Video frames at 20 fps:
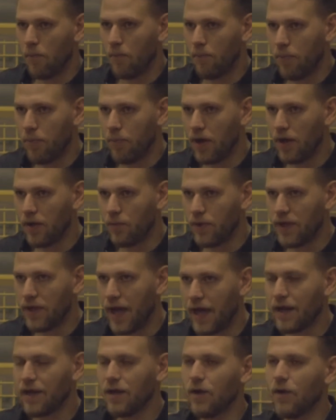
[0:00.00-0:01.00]
But we
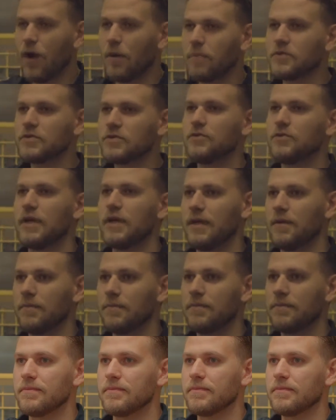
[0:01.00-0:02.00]
got to go upstream.
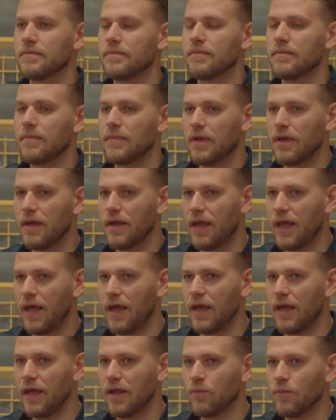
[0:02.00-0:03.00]

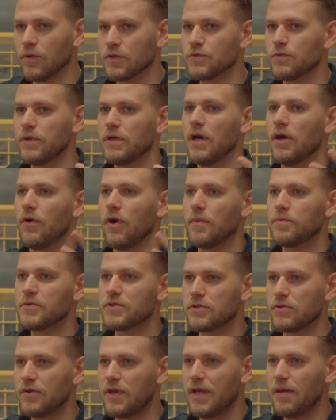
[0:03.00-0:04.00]
And once we go
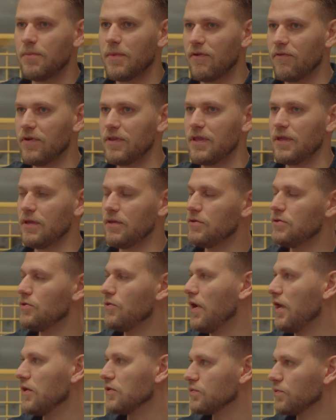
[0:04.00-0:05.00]
upstream, everything you do
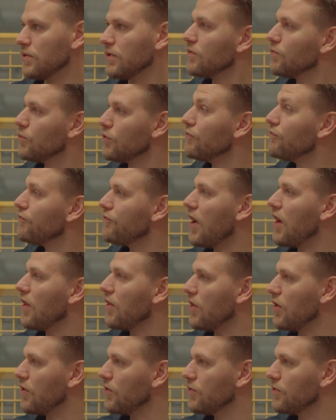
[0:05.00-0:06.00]
else would
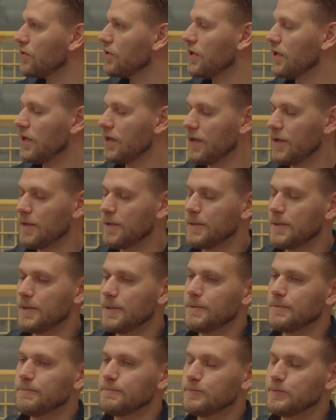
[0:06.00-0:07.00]
follow.
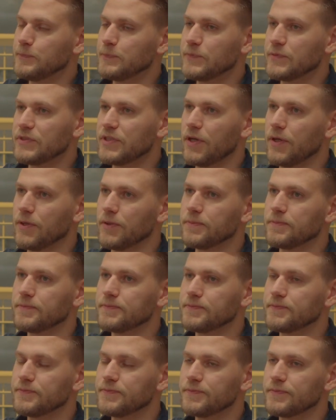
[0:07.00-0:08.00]
So
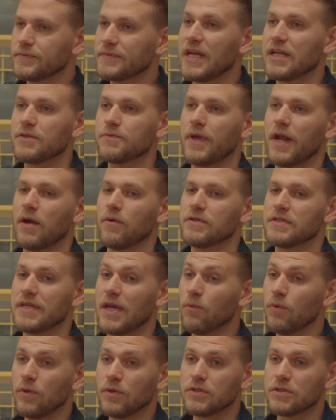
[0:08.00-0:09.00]
that's what I would say.
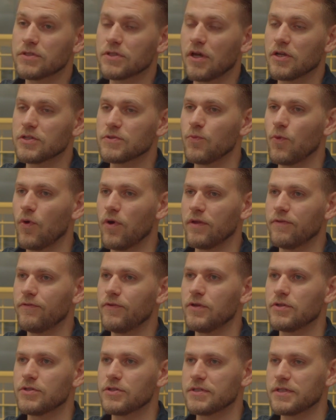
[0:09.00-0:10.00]
We'll discuss more in
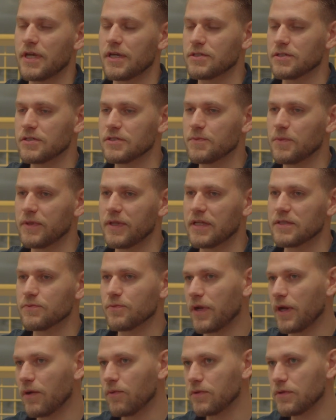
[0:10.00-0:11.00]
future sessions, but that's
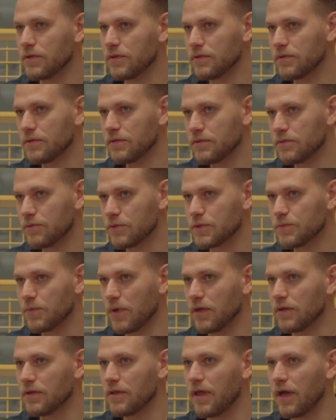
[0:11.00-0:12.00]
what I would
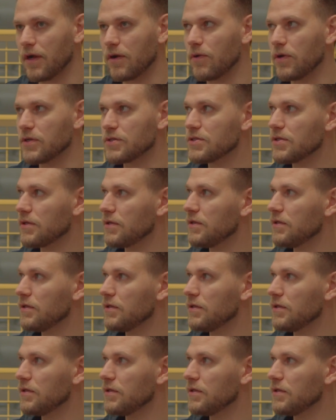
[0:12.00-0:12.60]
respond to that question.